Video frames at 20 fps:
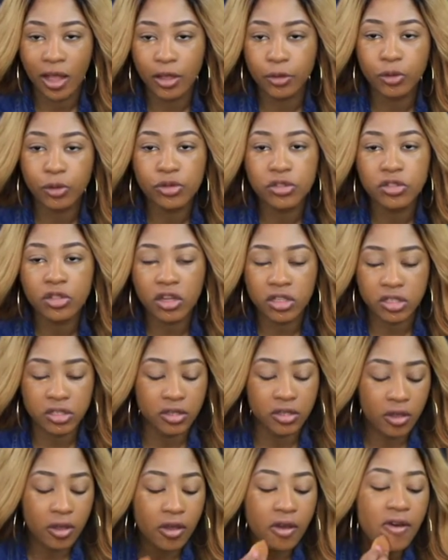you start
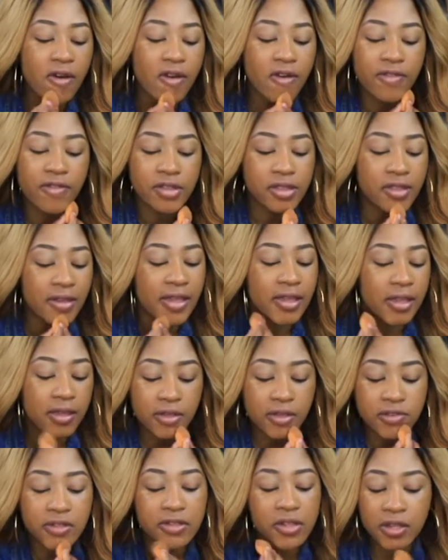to
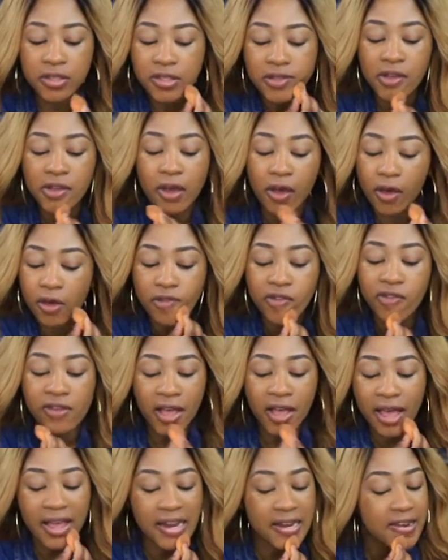overthink, you start to
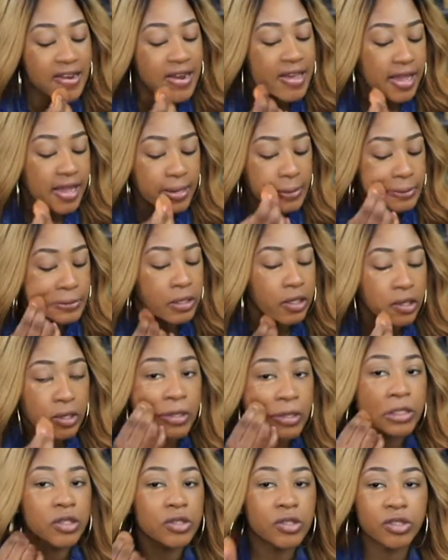overanalyze,
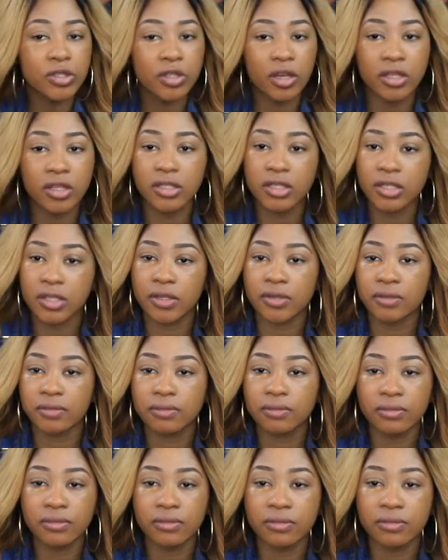you start to